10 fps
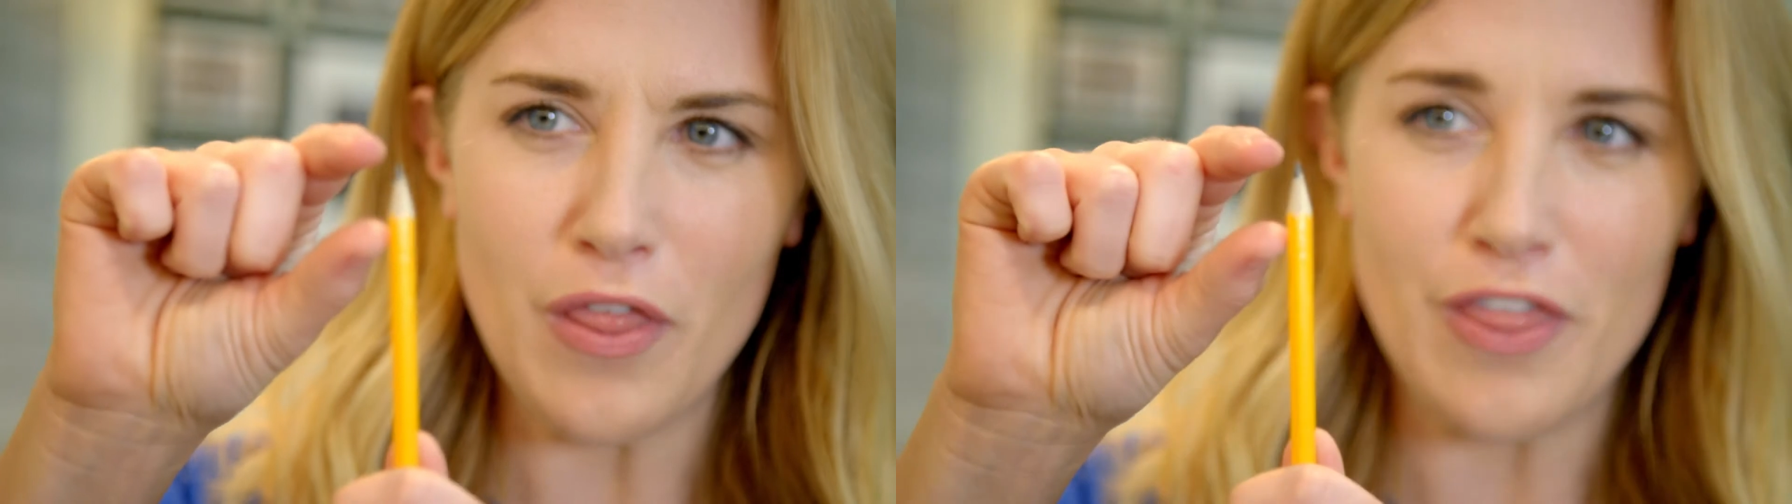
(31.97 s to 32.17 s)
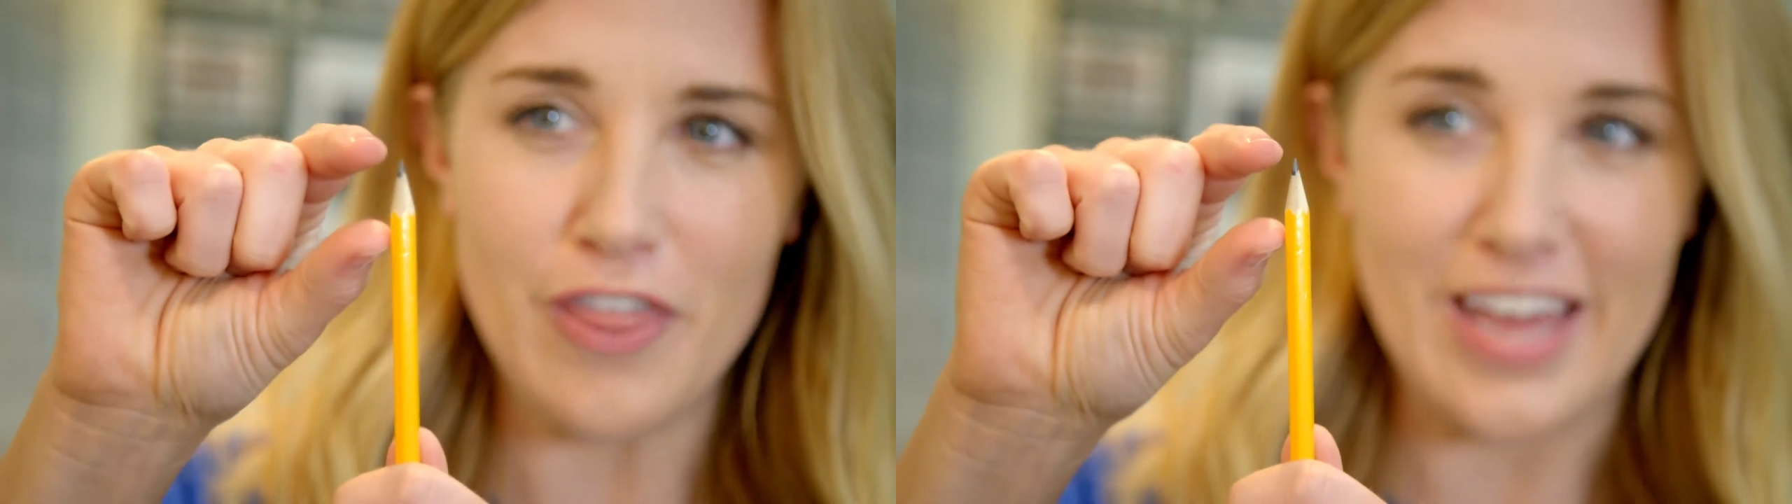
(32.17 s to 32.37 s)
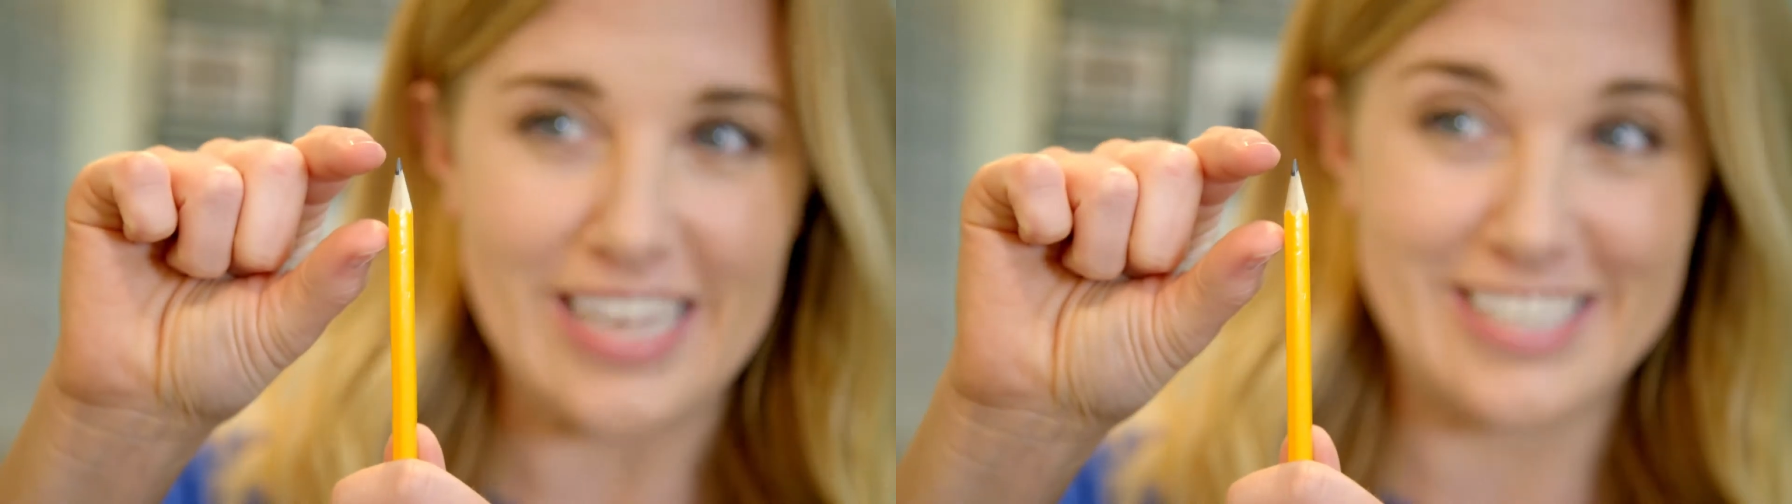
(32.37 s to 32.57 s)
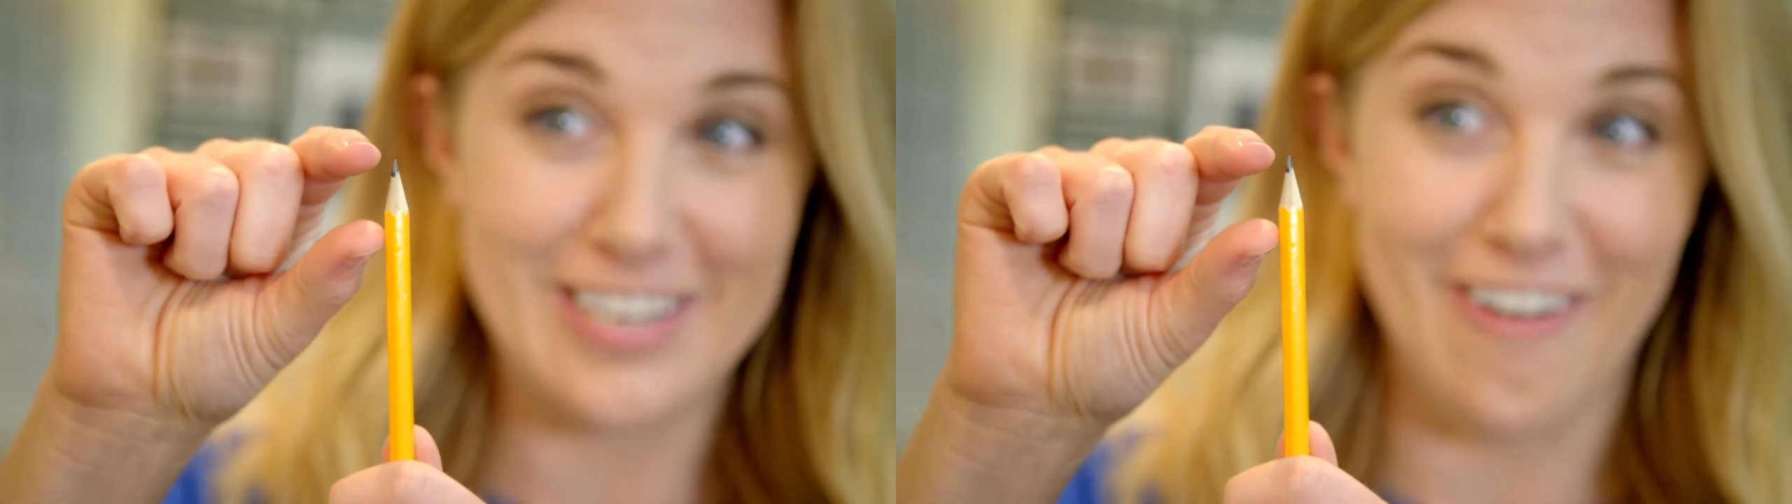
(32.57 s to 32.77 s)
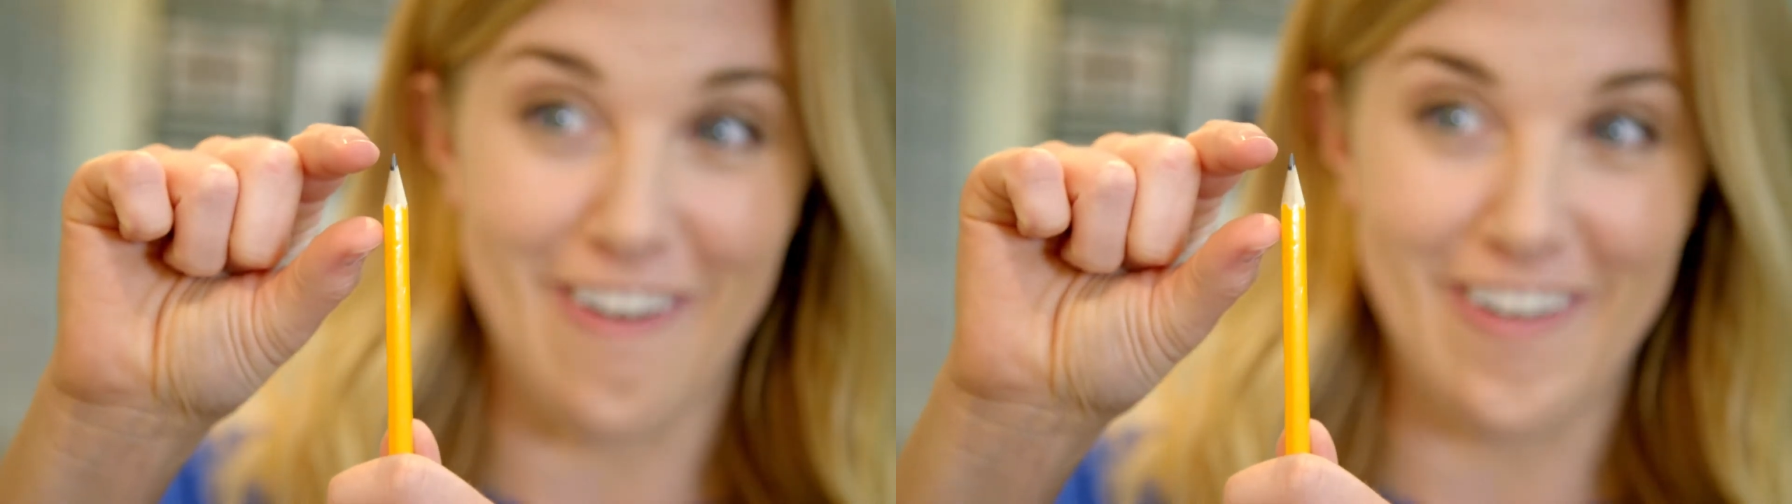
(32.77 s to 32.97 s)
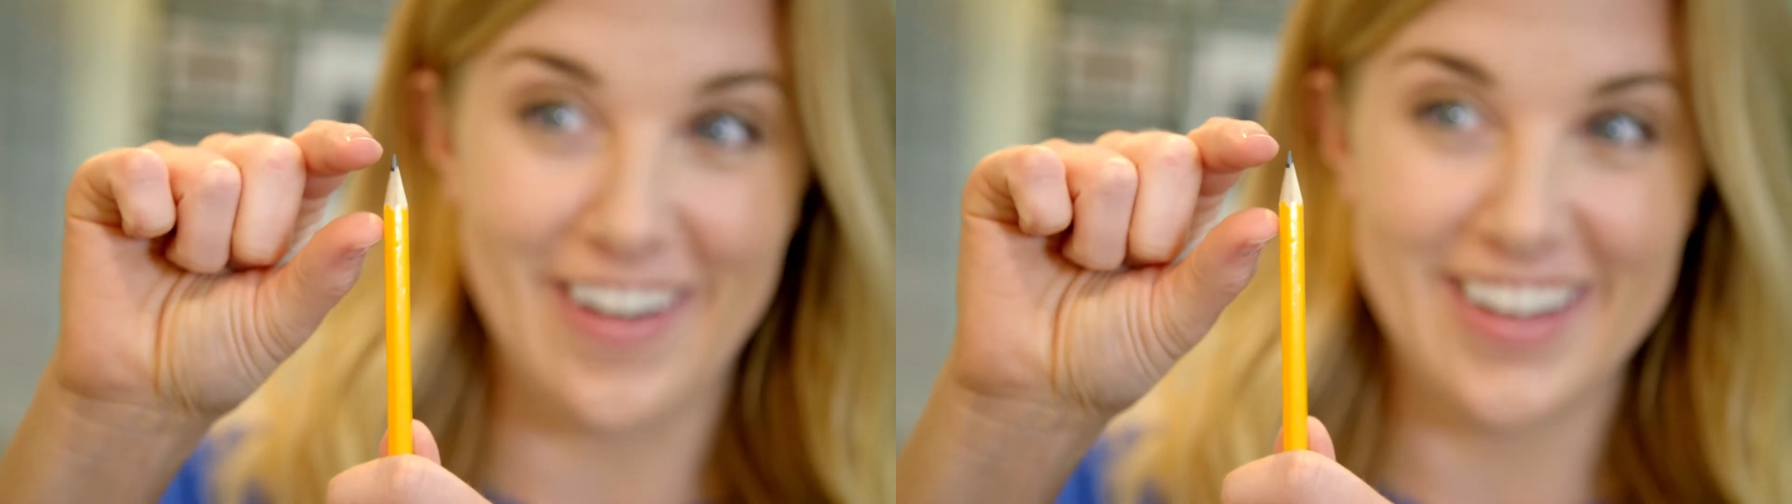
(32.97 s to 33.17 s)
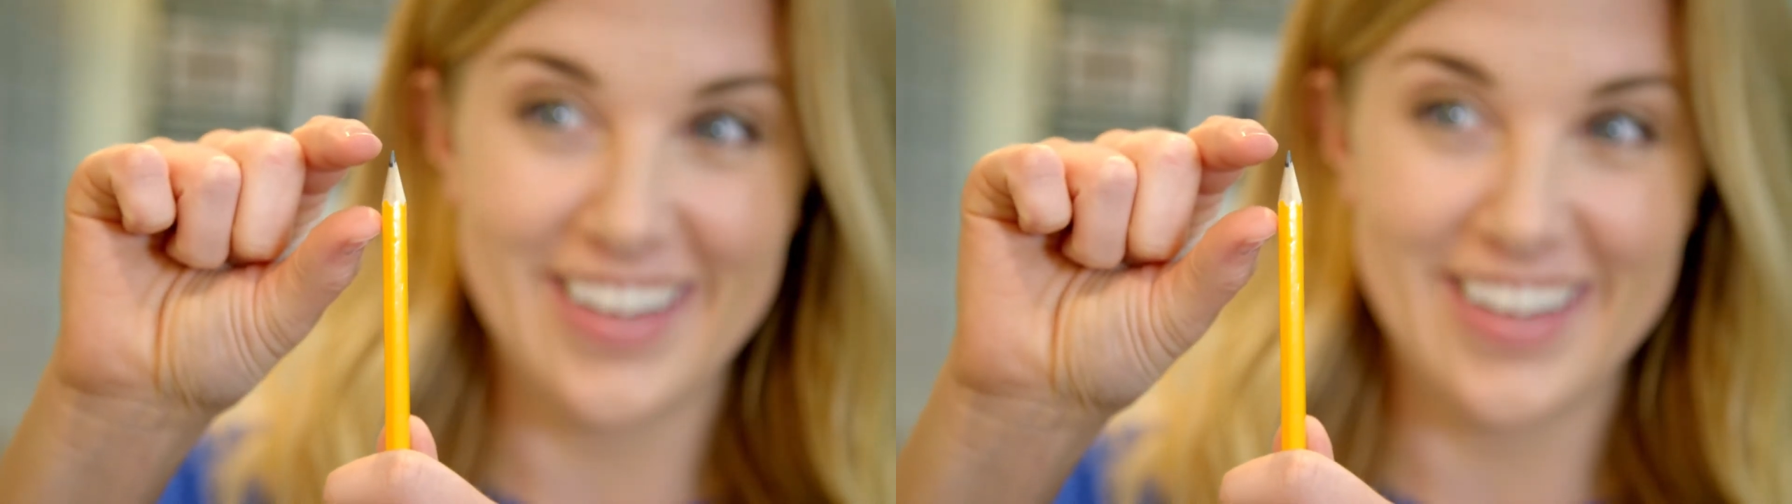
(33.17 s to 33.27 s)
this long.